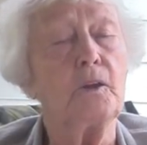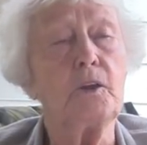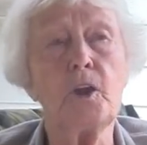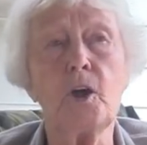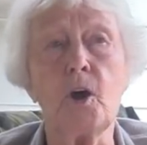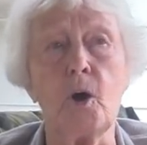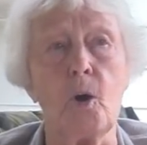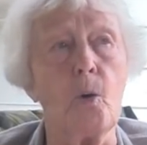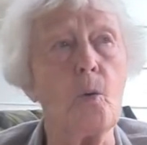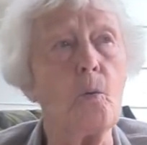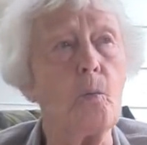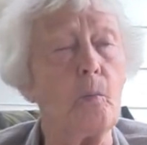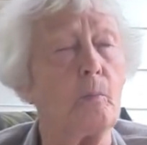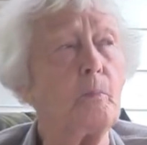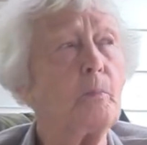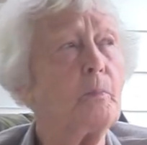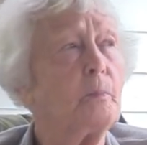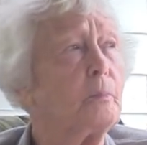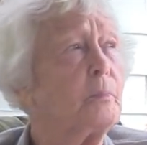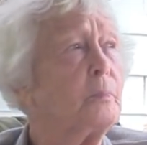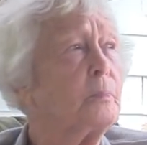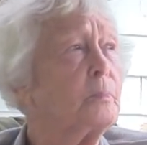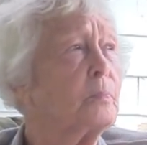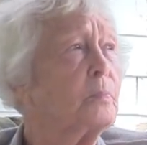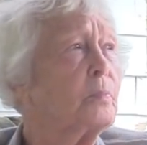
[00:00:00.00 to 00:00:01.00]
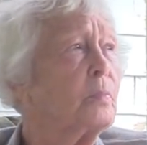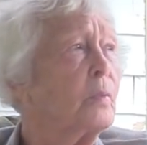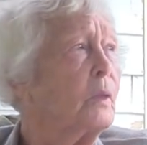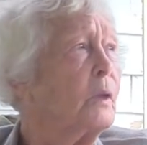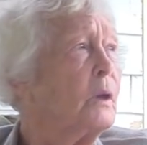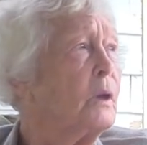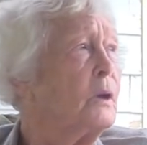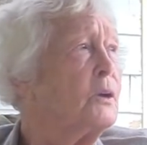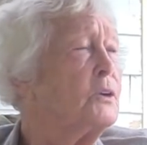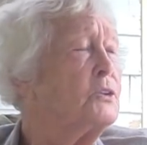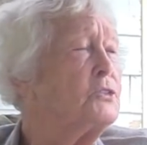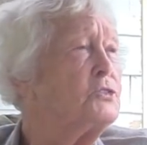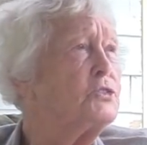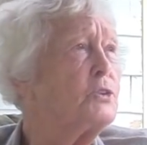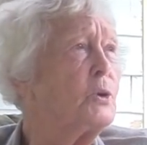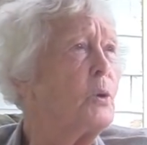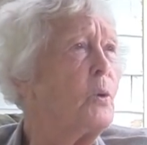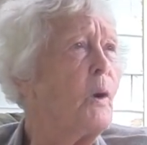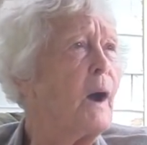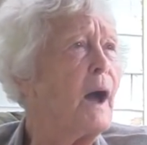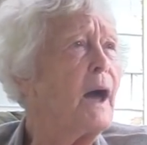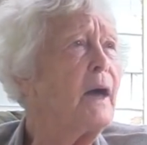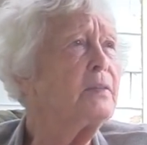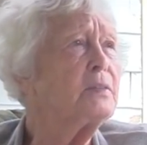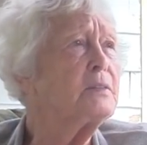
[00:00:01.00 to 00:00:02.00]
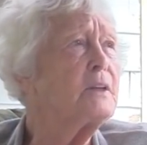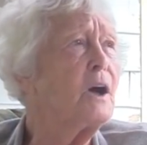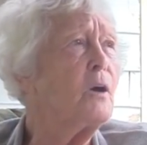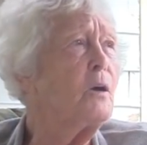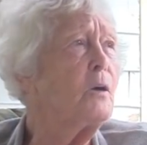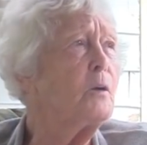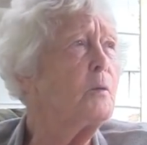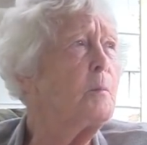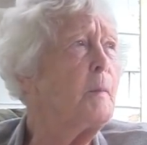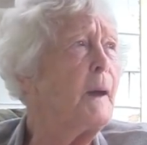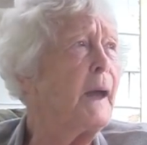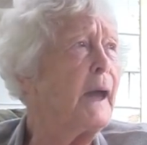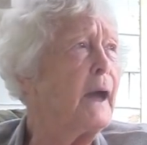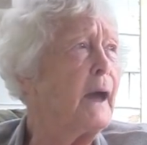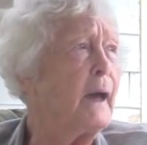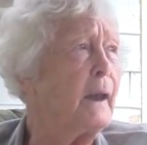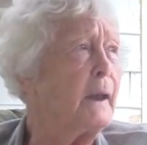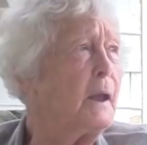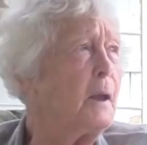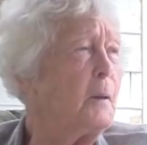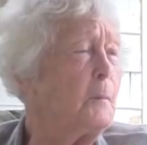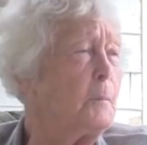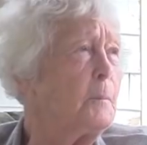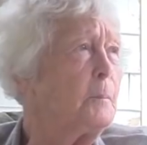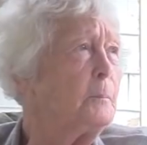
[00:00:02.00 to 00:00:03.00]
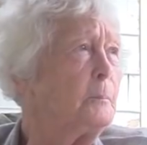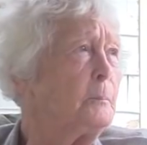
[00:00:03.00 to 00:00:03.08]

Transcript: No. So I thought about it